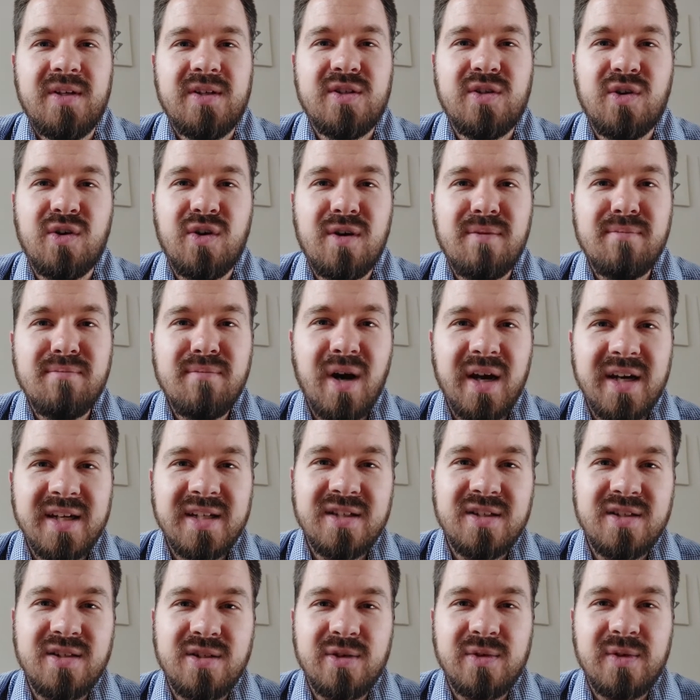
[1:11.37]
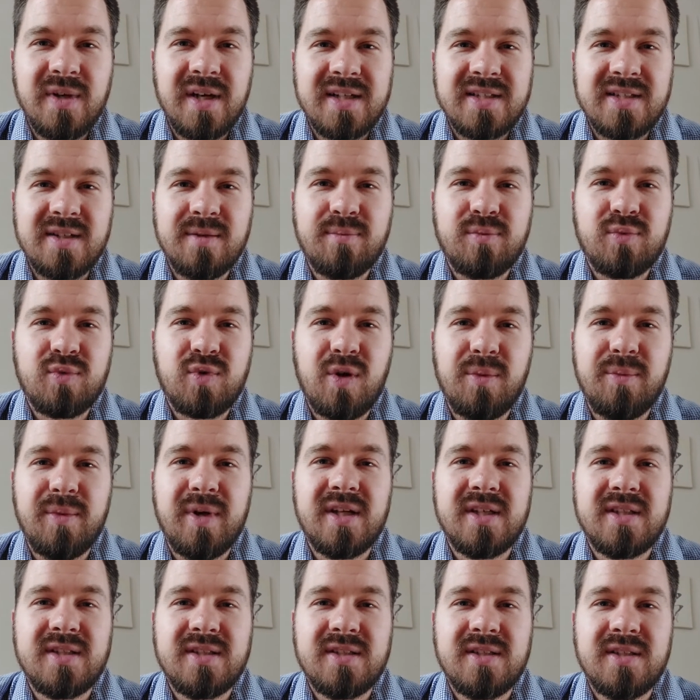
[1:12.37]
to remind you as a
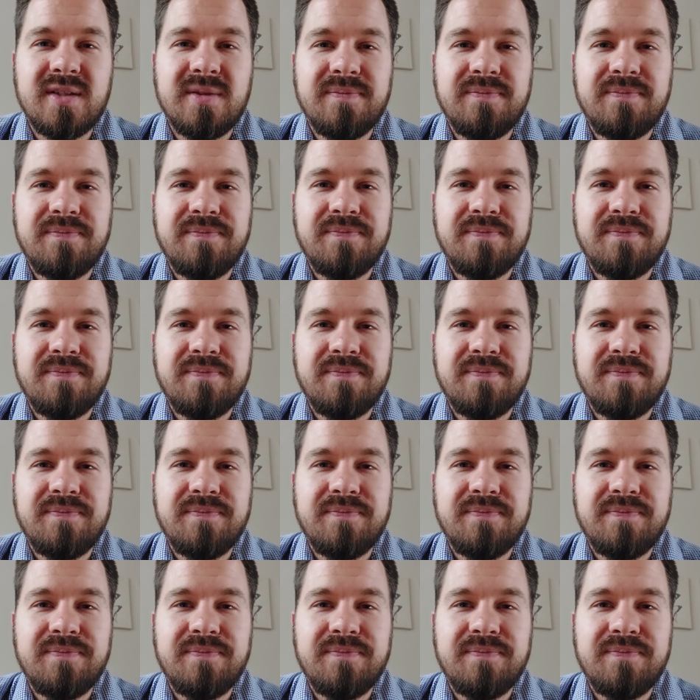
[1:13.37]
promise.